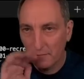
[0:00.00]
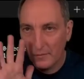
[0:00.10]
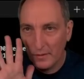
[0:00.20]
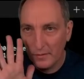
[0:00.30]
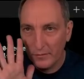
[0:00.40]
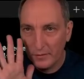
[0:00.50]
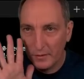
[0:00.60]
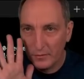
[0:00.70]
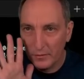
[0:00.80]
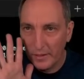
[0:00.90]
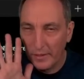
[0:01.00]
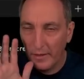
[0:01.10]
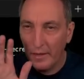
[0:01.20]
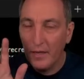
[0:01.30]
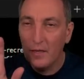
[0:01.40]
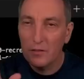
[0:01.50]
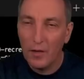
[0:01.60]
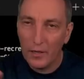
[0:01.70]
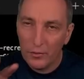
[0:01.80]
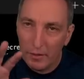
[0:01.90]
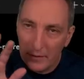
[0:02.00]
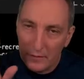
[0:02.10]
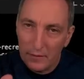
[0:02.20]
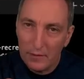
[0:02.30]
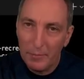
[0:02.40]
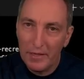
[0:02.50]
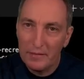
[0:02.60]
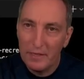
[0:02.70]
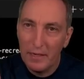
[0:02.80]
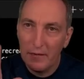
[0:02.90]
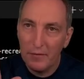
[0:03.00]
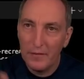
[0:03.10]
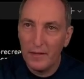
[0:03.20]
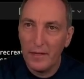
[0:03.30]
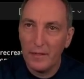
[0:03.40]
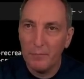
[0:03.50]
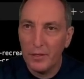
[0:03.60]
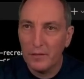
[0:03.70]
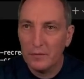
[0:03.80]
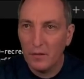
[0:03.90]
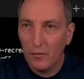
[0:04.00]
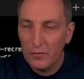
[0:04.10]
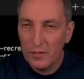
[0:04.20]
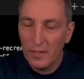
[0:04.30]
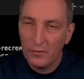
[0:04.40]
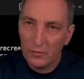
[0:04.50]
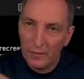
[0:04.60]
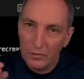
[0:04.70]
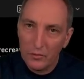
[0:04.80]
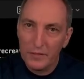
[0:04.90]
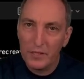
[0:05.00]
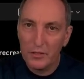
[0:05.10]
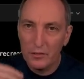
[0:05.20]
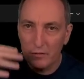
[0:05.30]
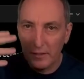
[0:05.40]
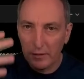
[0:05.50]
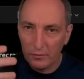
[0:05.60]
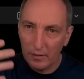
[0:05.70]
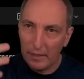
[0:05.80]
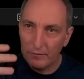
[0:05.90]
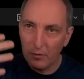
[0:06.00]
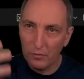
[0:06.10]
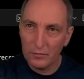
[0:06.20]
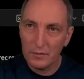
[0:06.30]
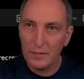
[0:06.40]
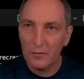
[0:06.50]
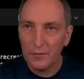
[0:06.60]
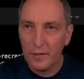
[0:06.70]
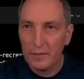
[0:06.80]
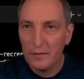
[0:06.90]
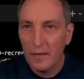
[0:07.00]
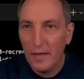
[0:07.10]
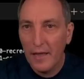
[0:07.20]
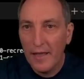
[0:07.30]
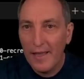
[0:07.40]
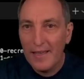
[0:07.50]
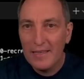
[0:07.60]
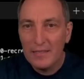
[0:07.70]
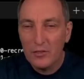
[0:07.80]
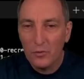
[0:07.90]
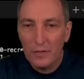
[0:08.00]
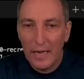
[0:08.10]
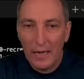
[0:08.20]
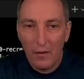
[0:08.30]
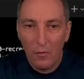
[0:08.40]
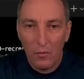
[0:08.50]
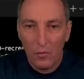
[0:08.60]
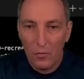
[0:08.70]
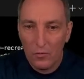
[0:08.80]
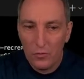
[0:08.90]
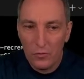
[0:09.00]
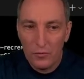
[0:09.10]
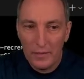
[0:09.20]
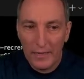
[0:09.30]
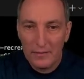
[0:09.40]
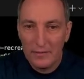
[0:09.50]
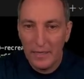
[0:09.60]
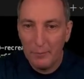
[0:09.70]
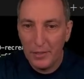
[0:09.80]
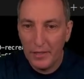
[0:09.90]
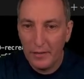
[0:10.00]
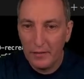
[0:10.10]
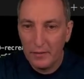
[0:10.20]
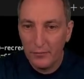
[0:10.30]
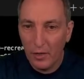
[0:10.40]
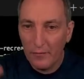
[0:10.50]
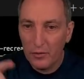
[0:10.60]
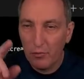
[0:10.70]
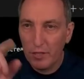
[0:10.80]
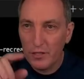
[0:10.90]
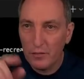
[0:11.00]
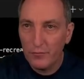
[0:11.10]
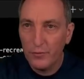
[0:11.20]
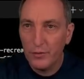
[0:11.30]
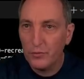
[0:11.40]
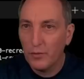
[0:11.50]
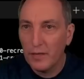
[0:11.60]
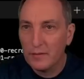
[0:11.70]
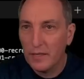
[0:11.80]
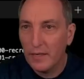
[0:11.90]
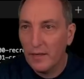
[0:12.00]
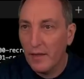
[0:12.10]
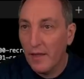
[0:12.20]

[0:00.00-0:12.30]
And everything is okay. So I created a database here and everything, but obviously I don't have the conversation. I don't have all these kind of things. So now the next step here, and if you have a question, feel free to ask. Yeah.